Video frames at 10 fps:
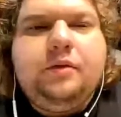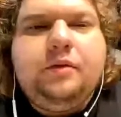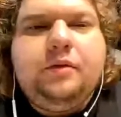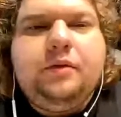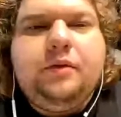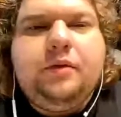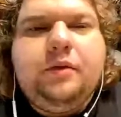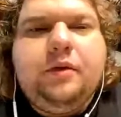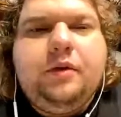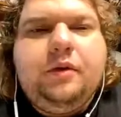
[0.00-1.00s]

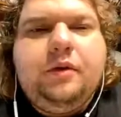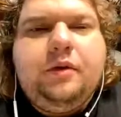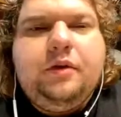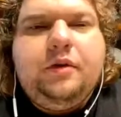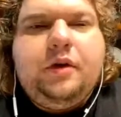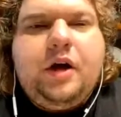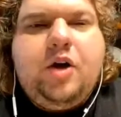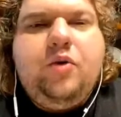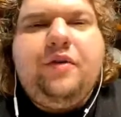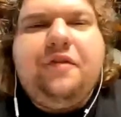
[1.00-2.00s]

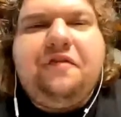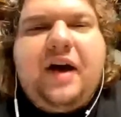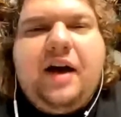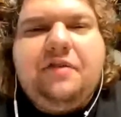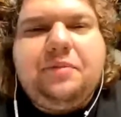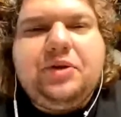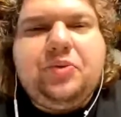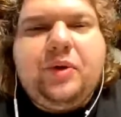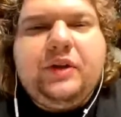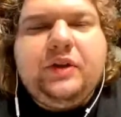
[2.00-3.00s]
0-5
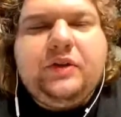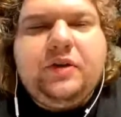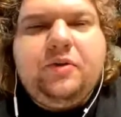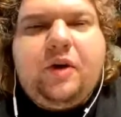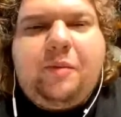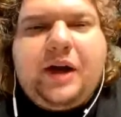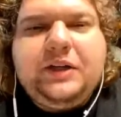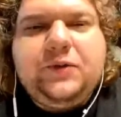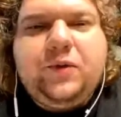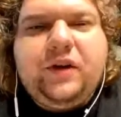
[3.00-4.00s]
between the two.
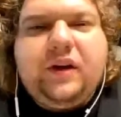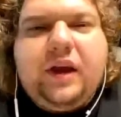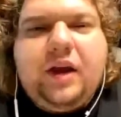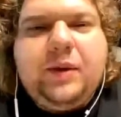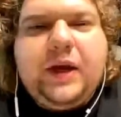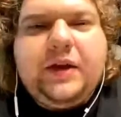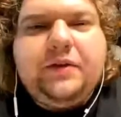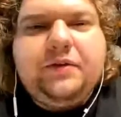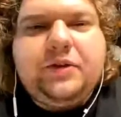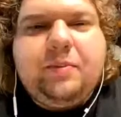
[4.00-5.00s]
Nobody's won a game yet.
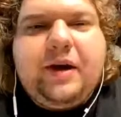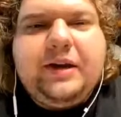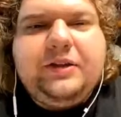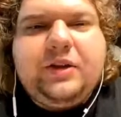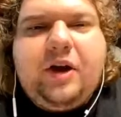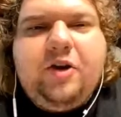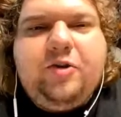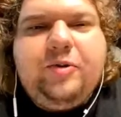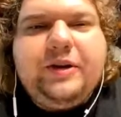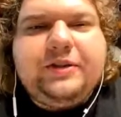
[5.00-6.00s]
Somebody's
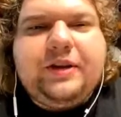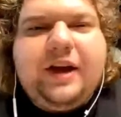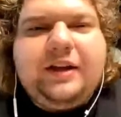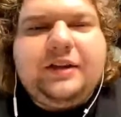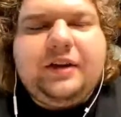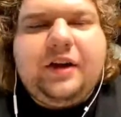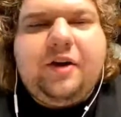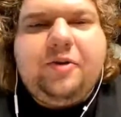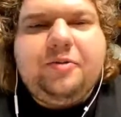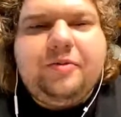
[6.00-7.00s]
has got to go.